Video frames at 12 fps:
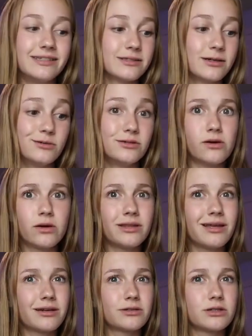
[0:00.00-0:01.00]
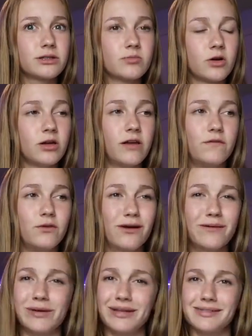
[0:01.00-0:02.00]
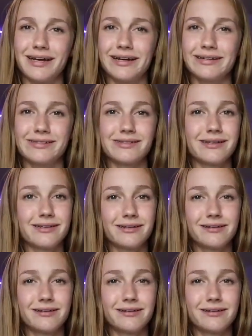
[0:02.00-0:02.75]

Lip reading: So don't get the extra small if you are my size.